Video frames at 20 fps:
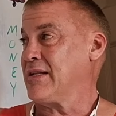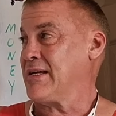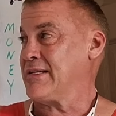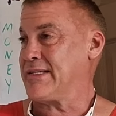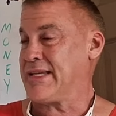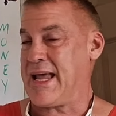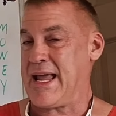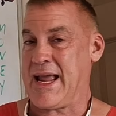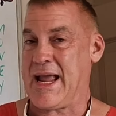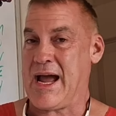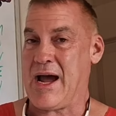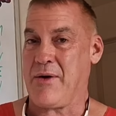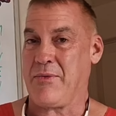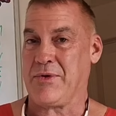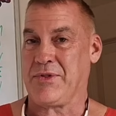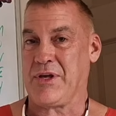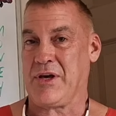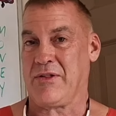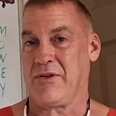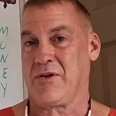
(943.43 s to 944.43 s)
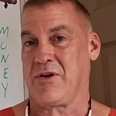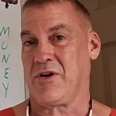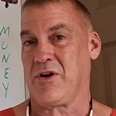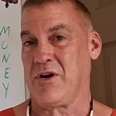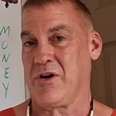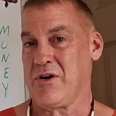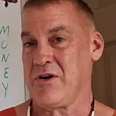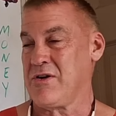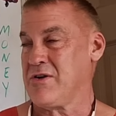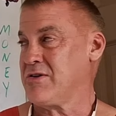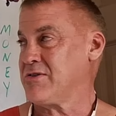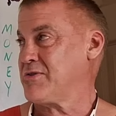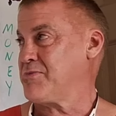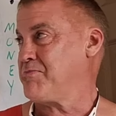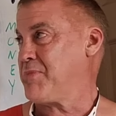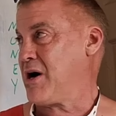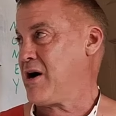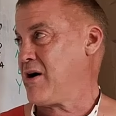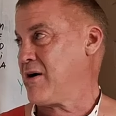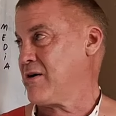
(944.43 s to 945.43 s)
let's hang out with other girls,
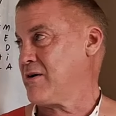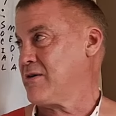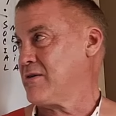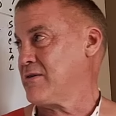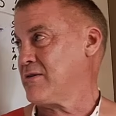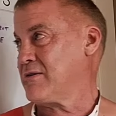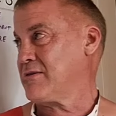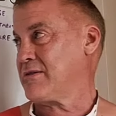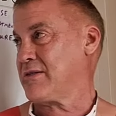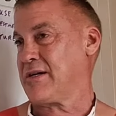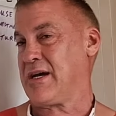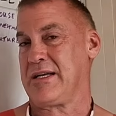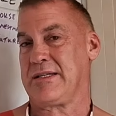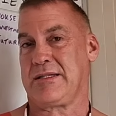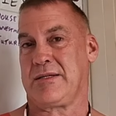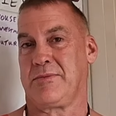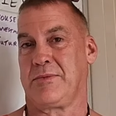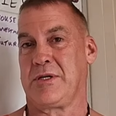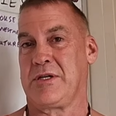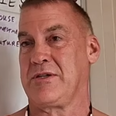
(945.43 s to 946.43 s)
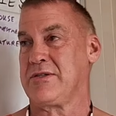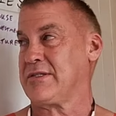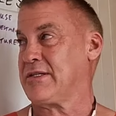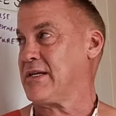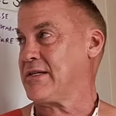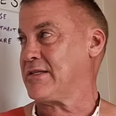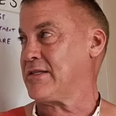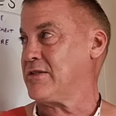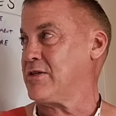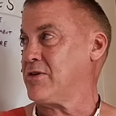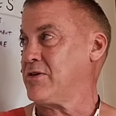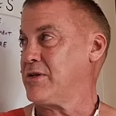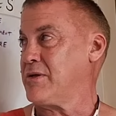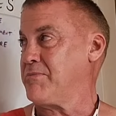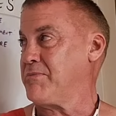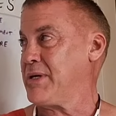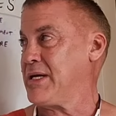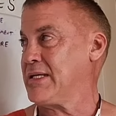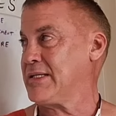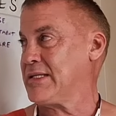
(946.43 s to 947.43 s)
bar girls, customers, let's learn
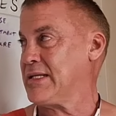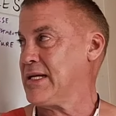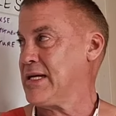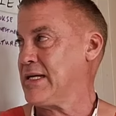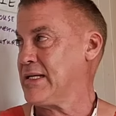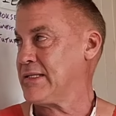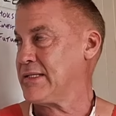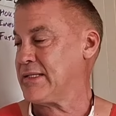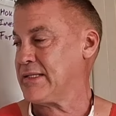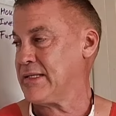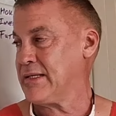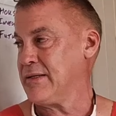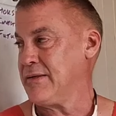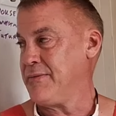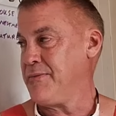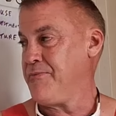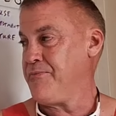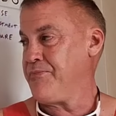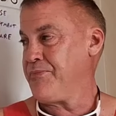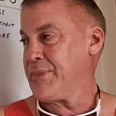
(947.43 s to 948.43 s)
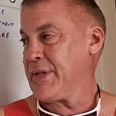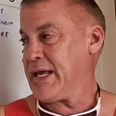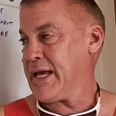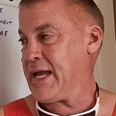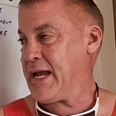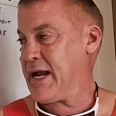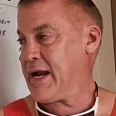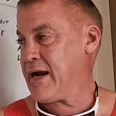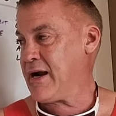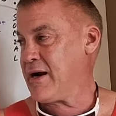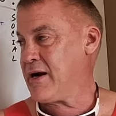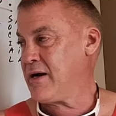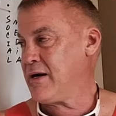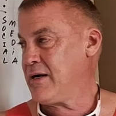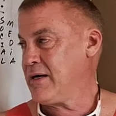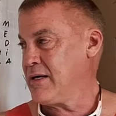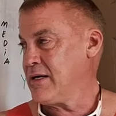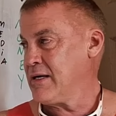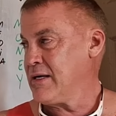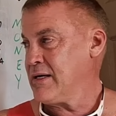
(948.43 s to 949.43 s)
the business.
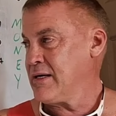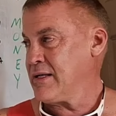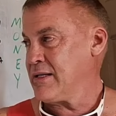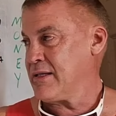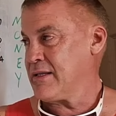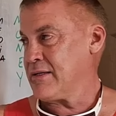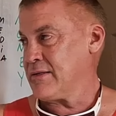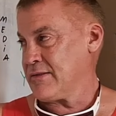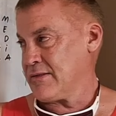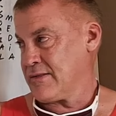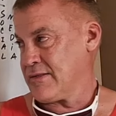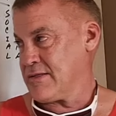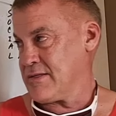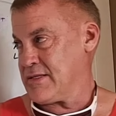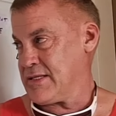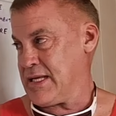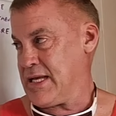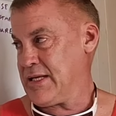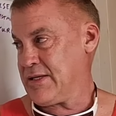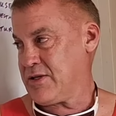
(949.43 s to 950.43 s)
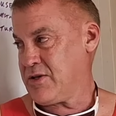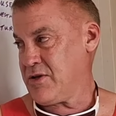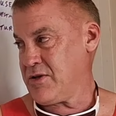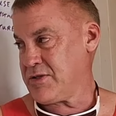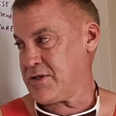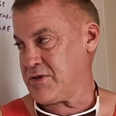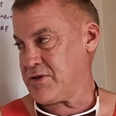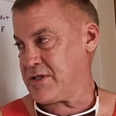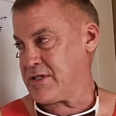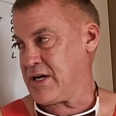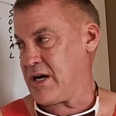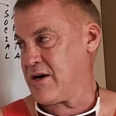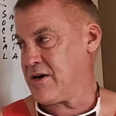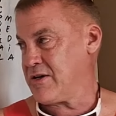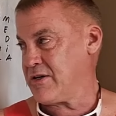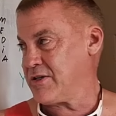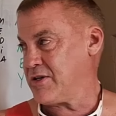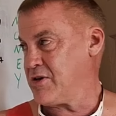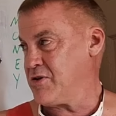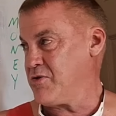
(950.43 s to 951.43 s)
Here, these girls are
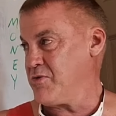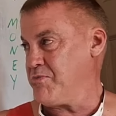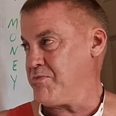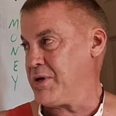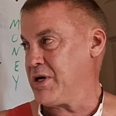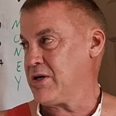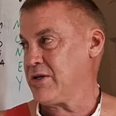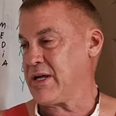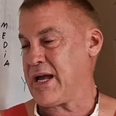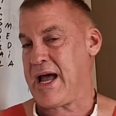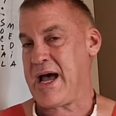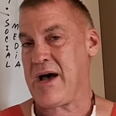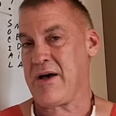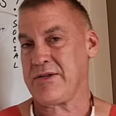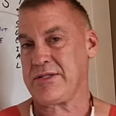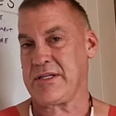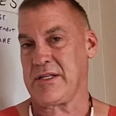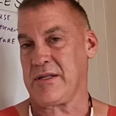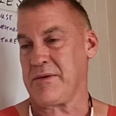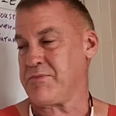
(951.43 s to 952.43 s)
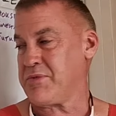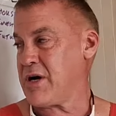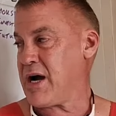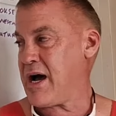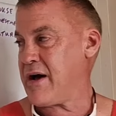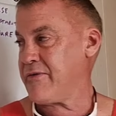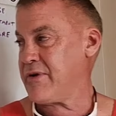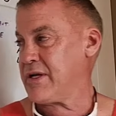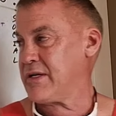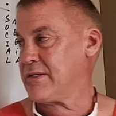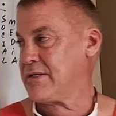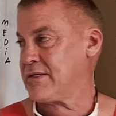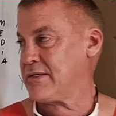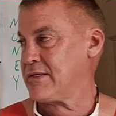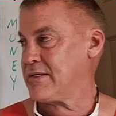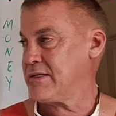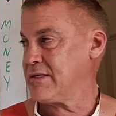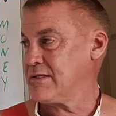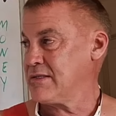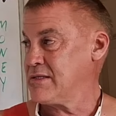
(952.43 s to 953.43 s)
starting to build a house in the
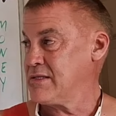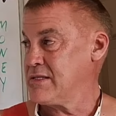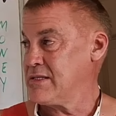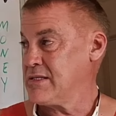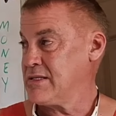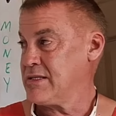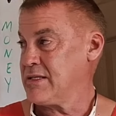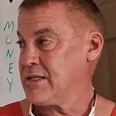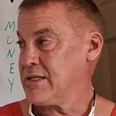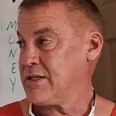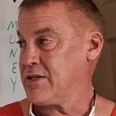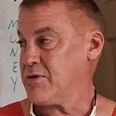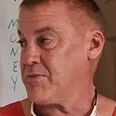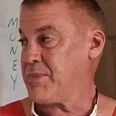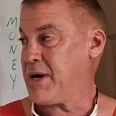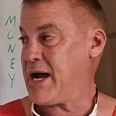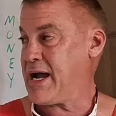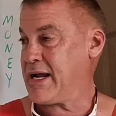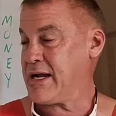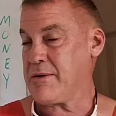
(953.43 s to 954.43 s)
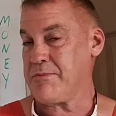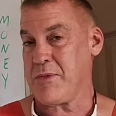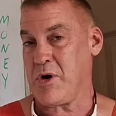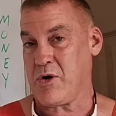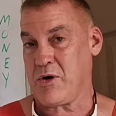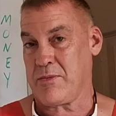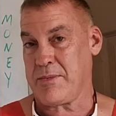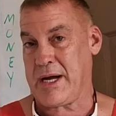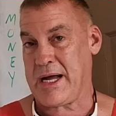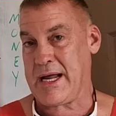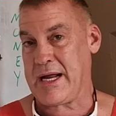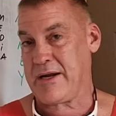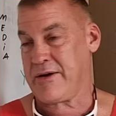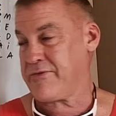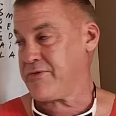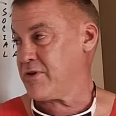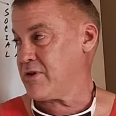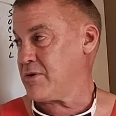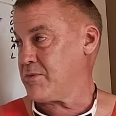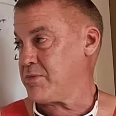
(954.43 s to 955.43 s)
province. They're buying a
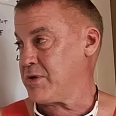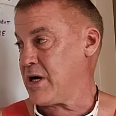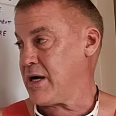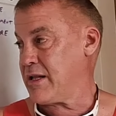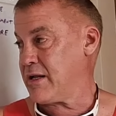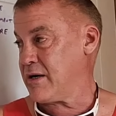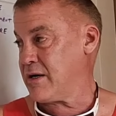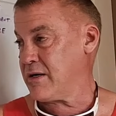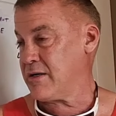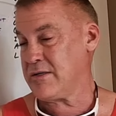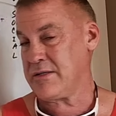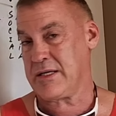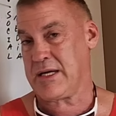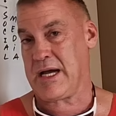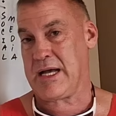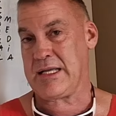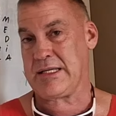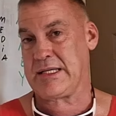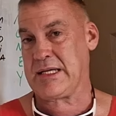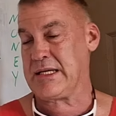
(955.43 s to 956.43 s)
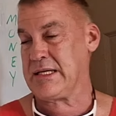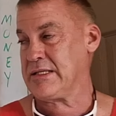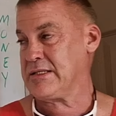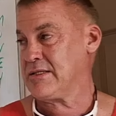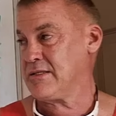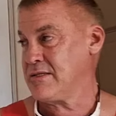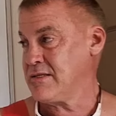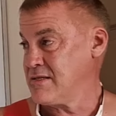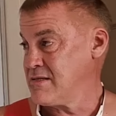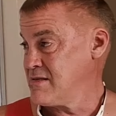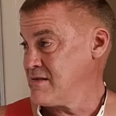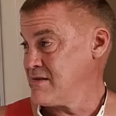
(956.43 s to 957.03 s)
motorbike for their brother, cousin.